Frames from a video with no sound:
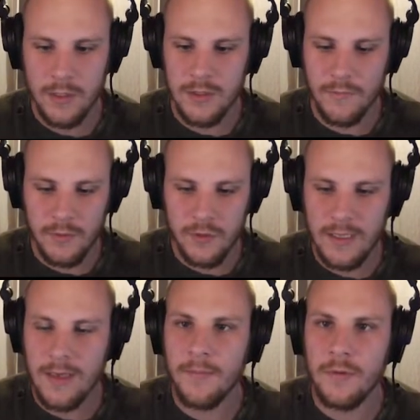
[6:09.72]
the first
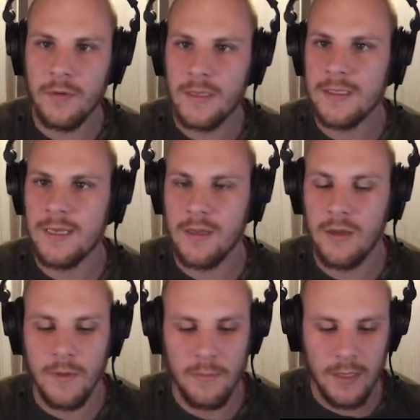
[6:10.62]
thing I'm doing is
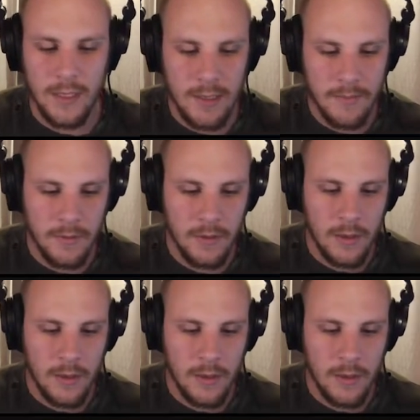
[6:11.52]
setting up the MIDI clip.